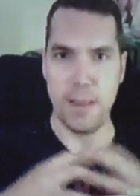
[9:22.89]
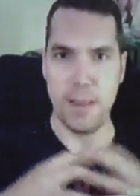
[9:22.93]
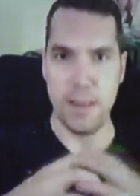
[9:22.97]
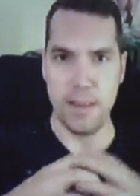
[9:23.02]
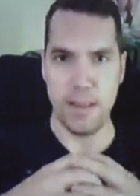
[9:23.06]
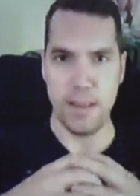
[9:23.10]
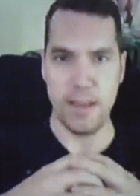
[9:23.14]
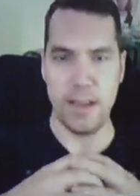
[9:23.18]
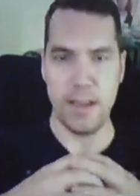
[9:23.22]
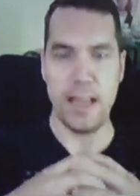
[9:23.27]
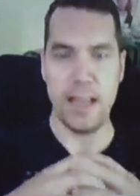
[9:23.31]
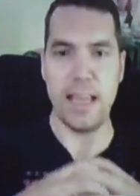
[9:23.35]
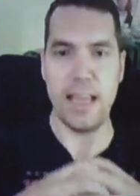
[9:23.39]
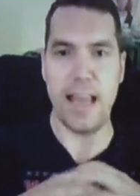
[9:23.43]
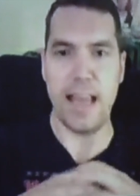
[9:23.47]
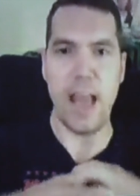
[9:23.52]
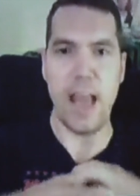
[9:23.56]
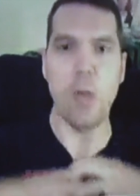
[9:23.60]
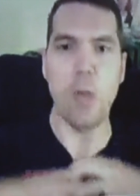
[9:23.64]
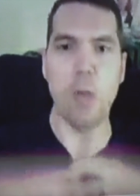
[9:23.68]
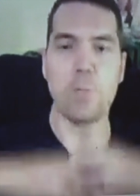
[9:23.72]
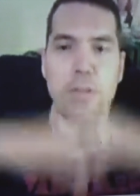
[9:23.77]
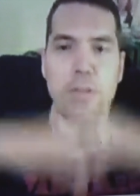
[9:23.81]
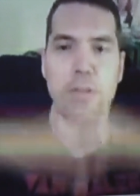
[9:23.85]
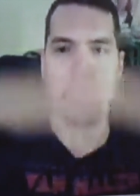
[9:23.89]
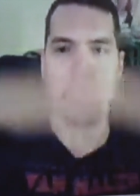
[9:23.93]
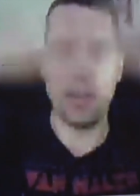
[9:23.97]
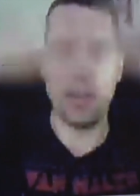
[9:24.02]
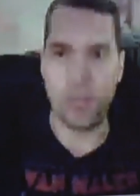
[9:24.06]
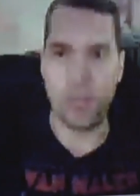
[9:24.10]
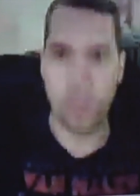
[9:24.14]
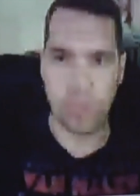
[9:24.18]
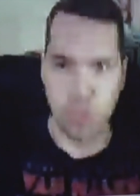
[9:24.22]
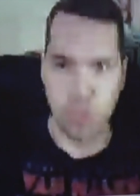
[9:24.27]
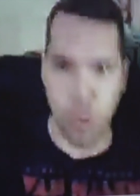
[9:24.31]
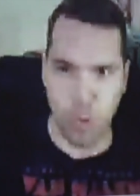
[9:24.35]
you know, it helps the
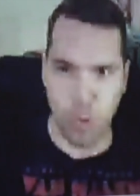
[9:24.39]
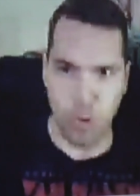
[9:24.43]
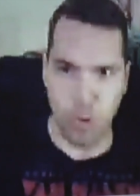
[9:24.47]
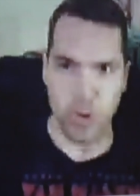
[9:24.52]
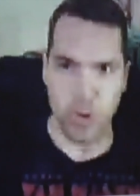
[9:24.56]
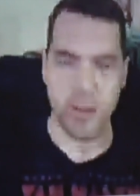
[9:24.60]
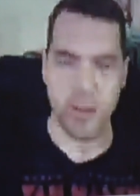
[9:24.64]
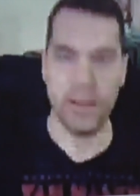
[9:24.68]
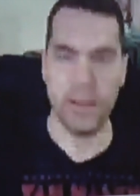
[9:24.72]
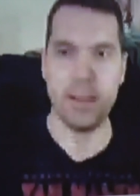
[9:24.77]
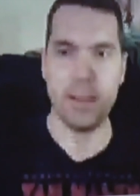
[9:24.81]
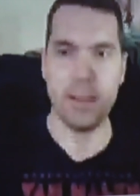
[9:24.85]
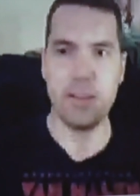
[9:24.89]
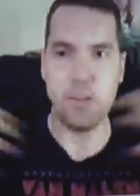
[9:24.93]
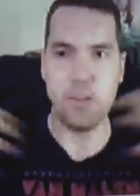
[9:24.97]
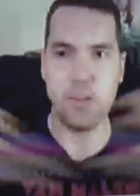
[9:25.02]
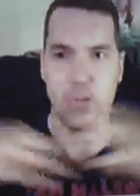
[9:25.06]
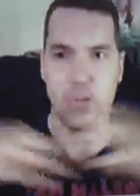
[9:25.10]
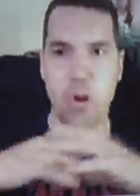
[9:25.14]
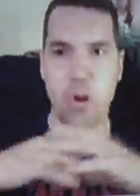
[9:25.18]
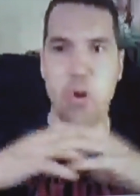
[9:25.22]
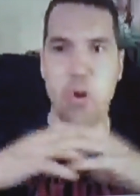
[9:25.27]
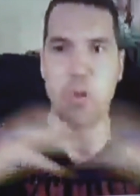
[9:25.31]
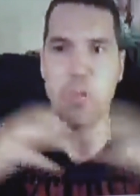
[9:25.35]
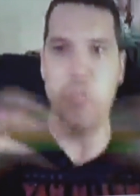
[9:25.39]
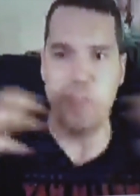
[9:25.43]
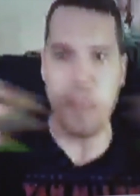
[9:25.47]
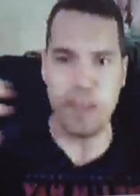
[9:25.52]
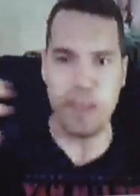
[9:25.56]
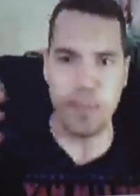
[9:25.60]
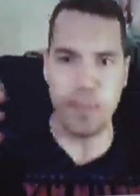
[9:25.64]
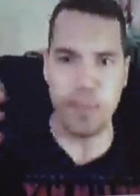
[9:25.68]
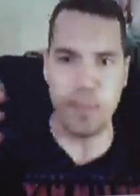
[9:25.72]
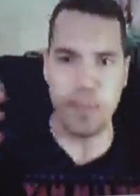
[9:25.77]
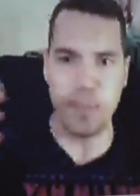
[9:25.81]
story grow deeper,